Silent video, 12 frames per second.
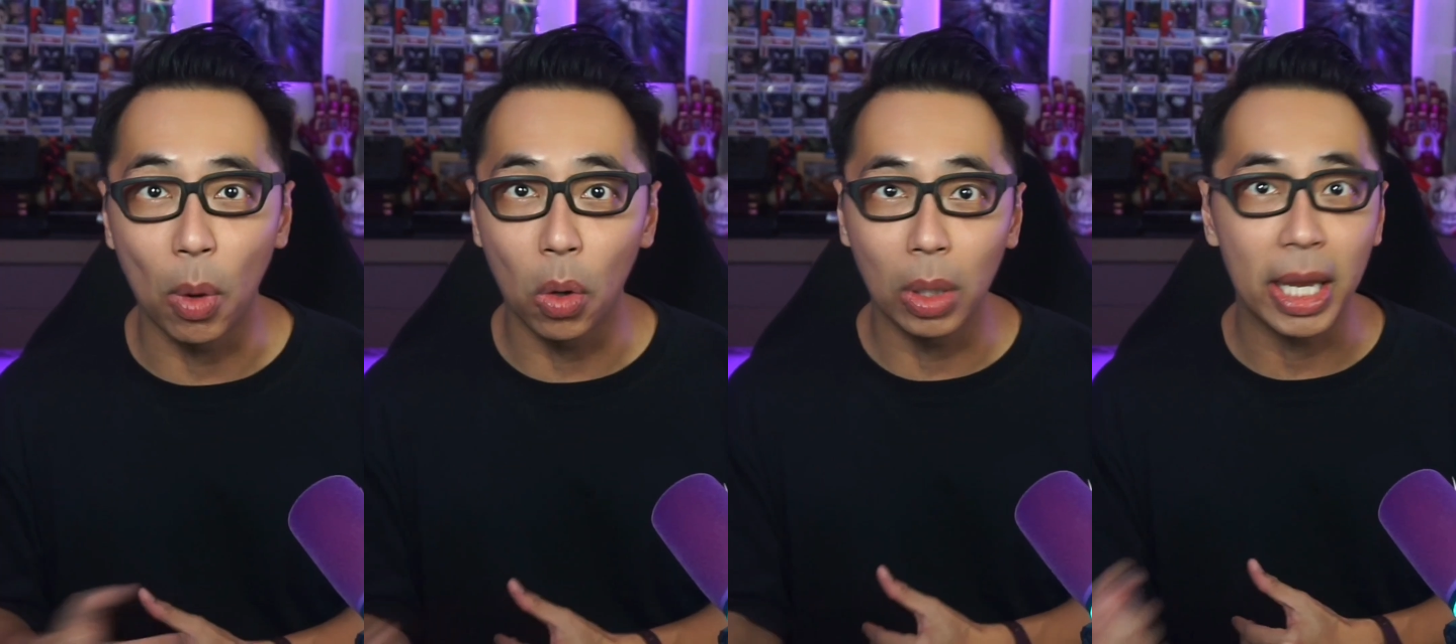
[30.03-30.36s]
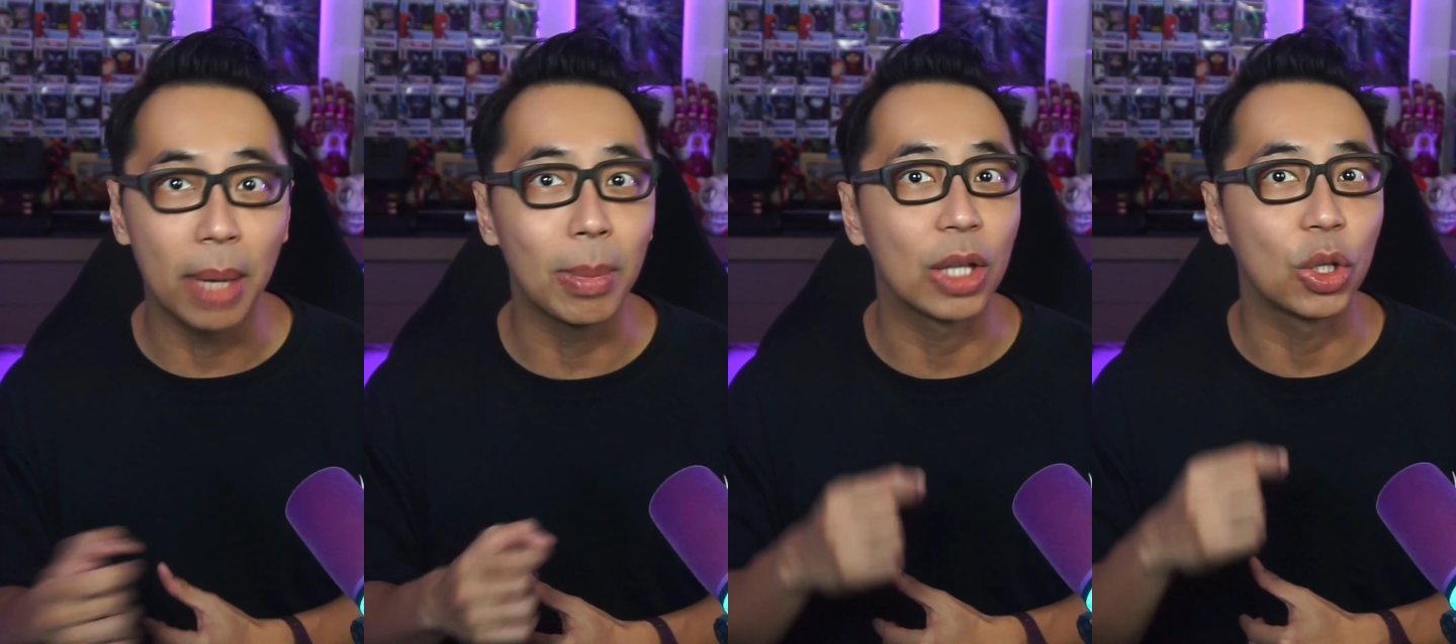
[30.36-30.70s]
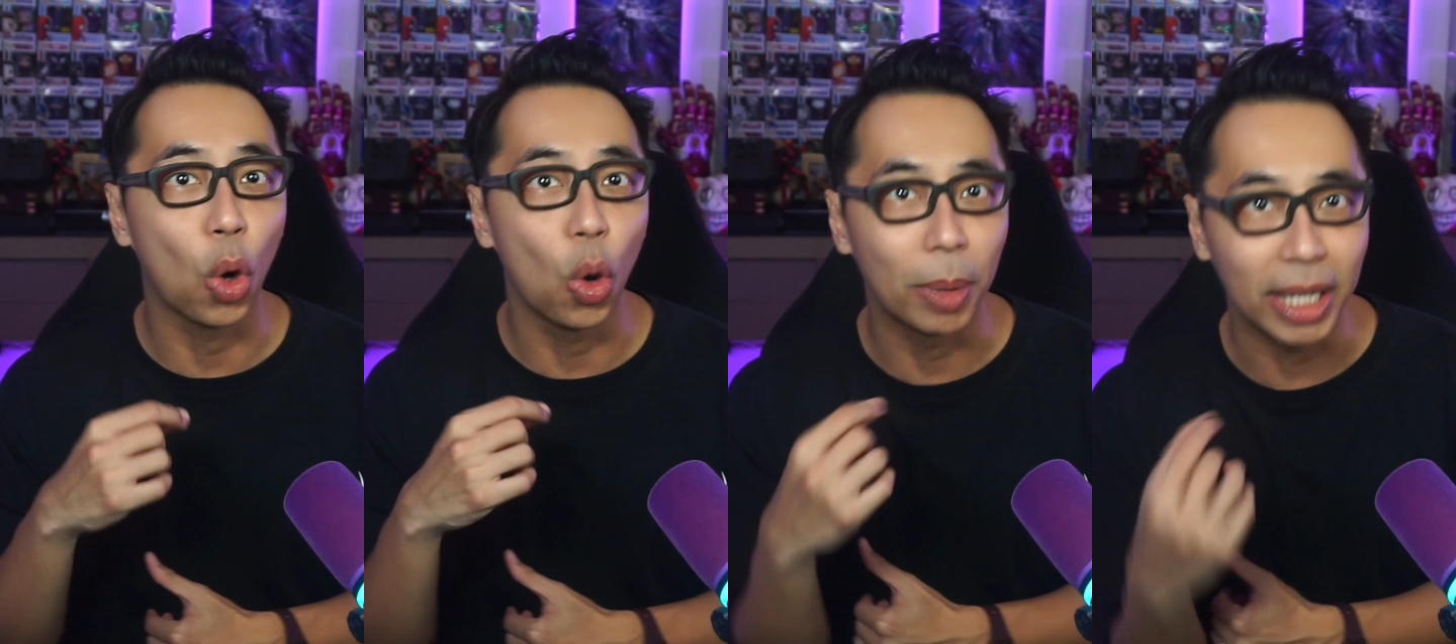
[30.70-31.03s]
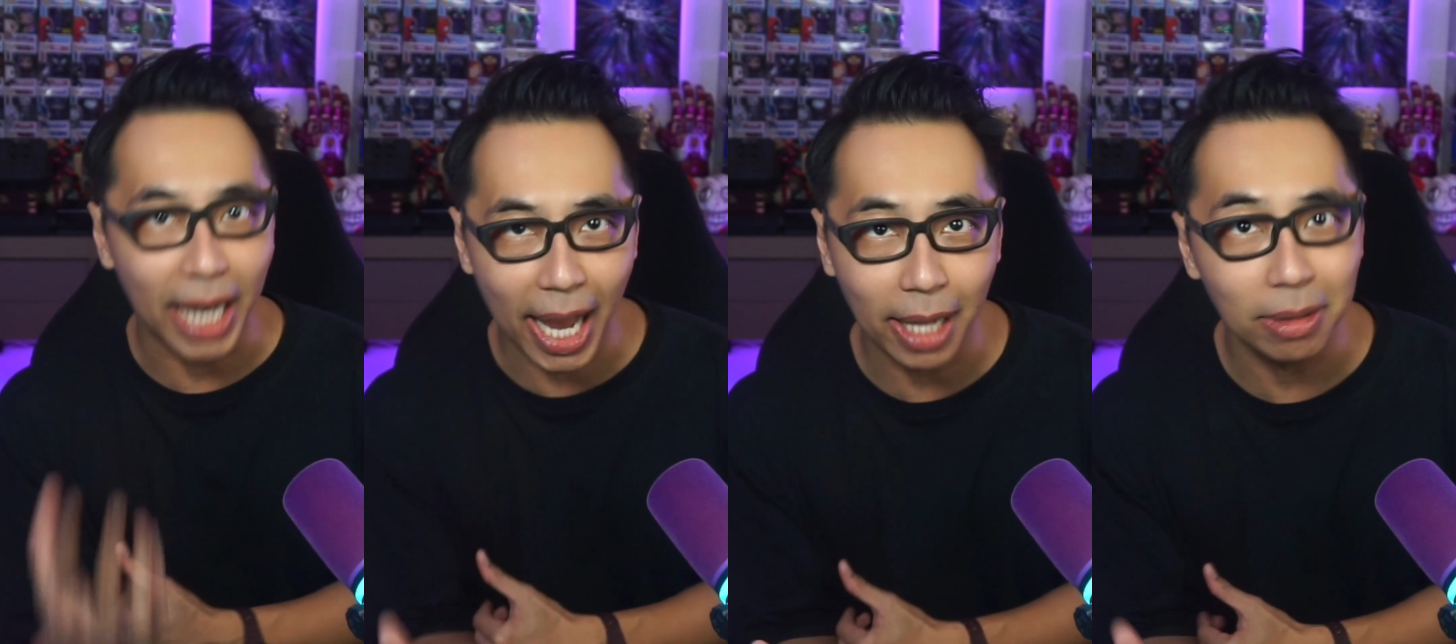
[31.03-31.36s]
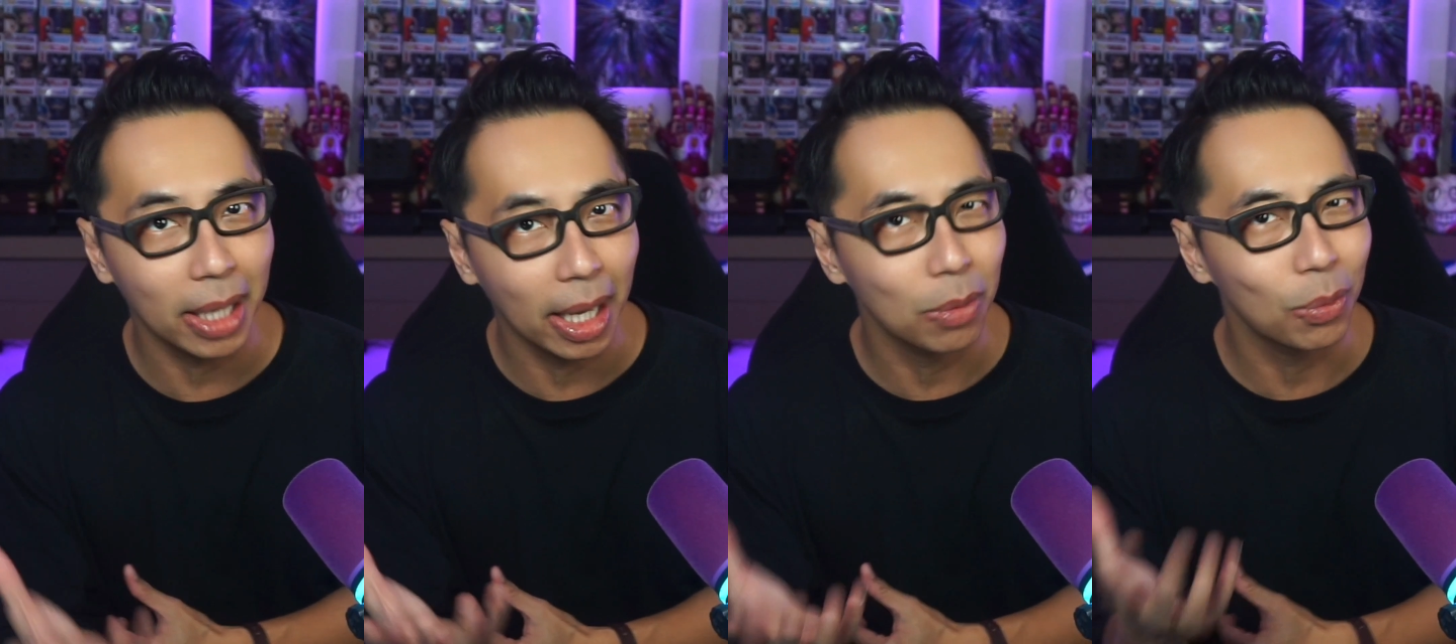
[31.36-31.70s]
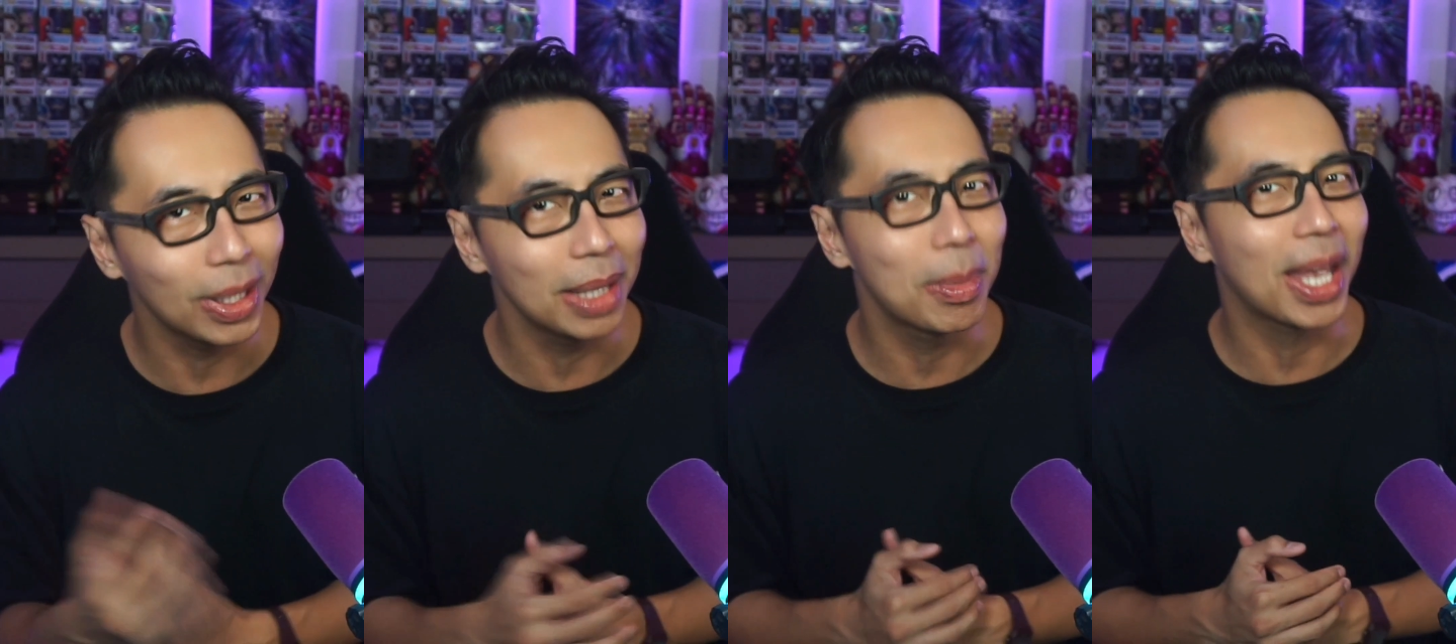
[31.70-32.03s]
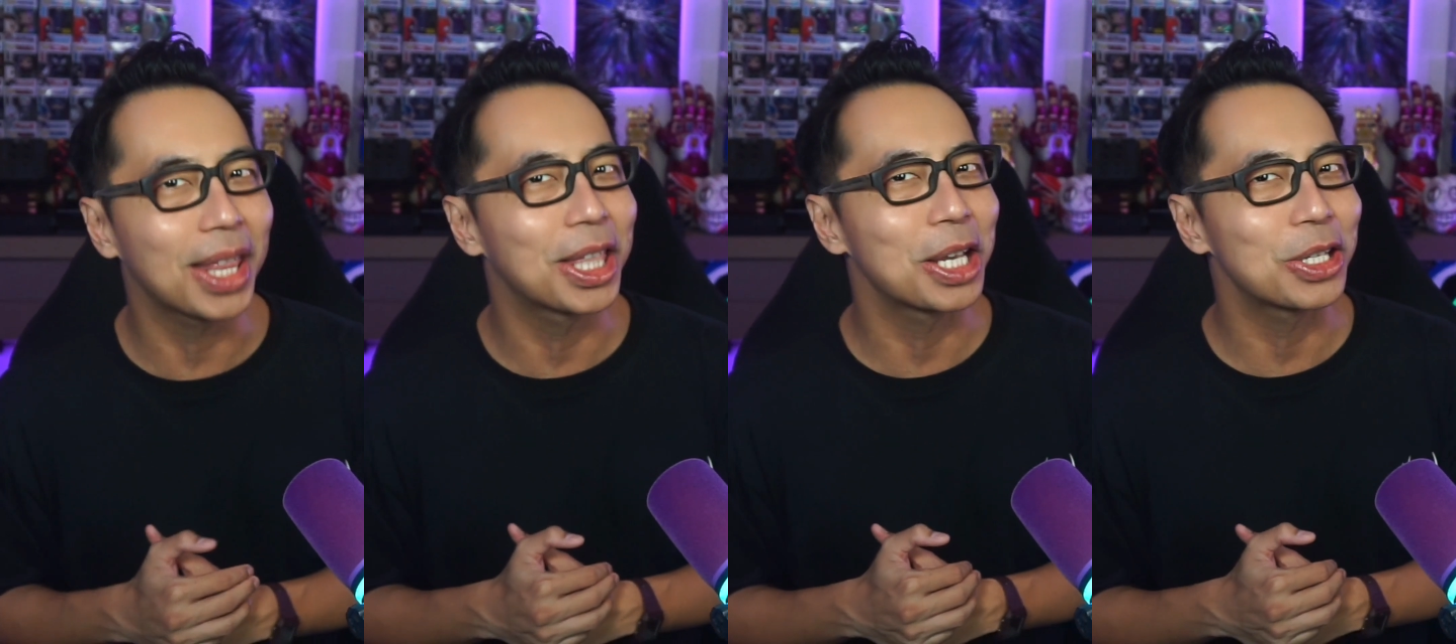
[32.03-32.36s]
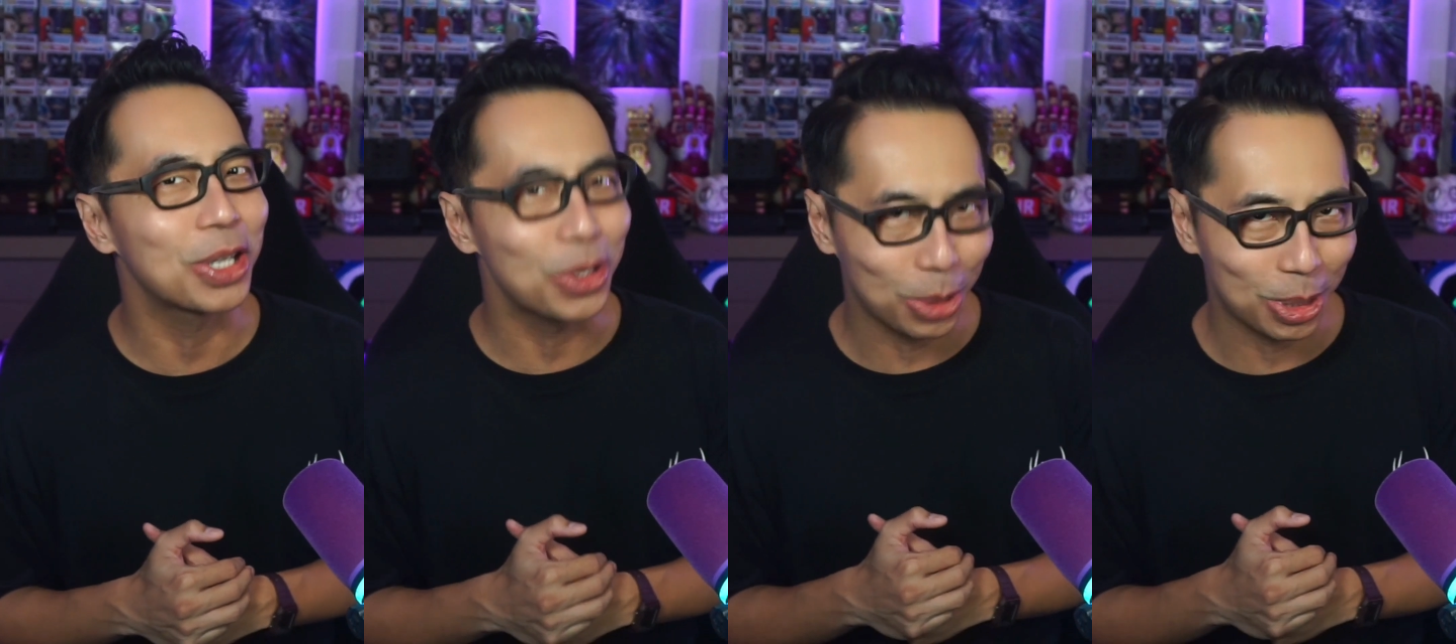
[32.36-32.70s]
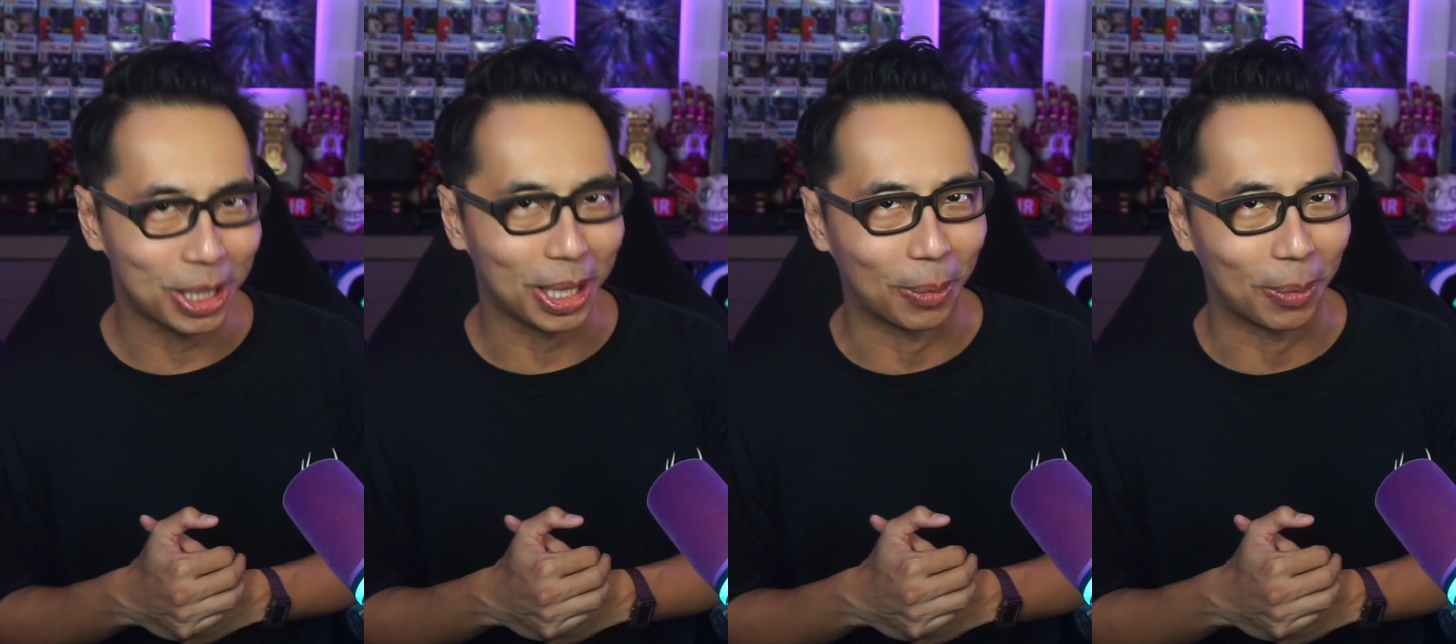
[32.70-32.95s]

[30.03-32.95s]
pull him in your opening hand can really make things interesting.